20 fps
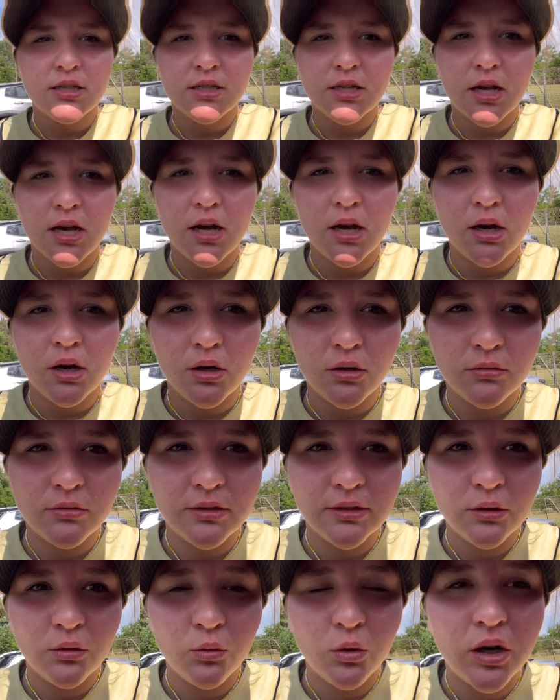So
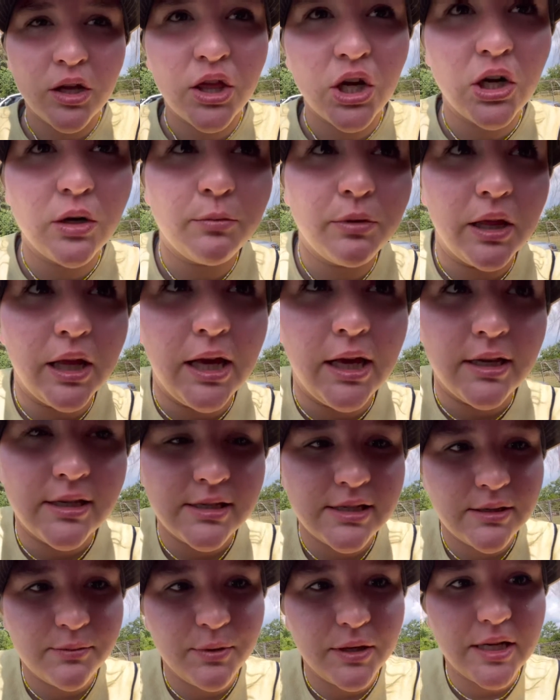we're third
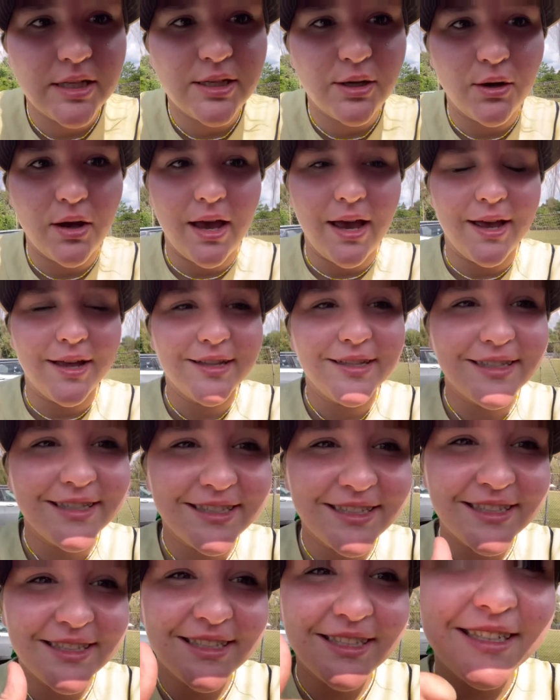place, but it's okay.
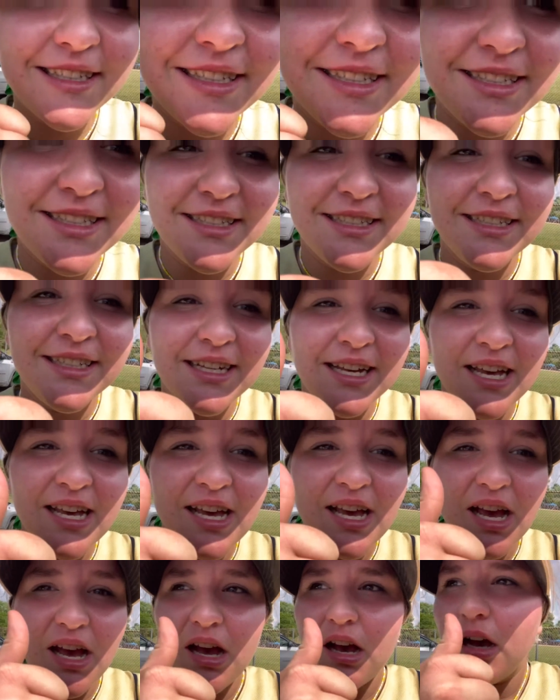
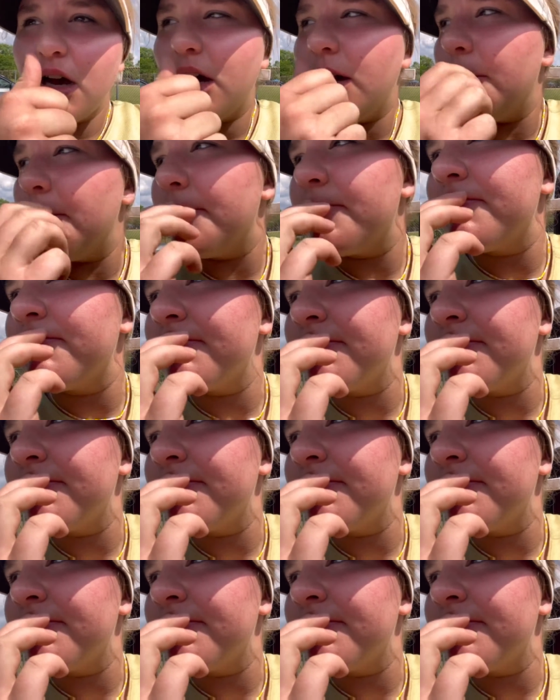Um,